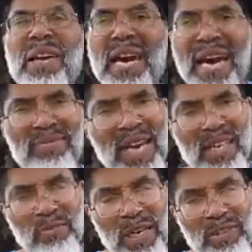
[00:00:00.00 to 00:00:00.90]
I had to
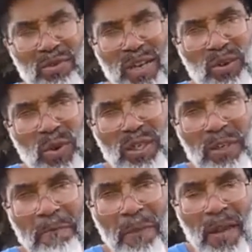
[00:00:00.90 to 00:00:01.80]
ask myself that
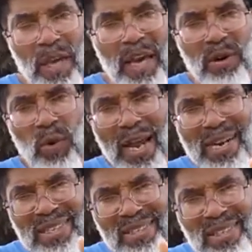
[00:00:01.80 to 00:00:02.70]
question. And what
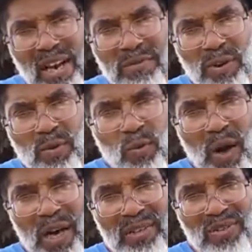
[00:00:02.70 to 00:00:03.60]
I discovered
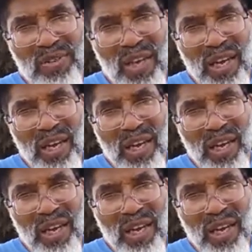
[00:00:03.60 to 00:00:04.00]
was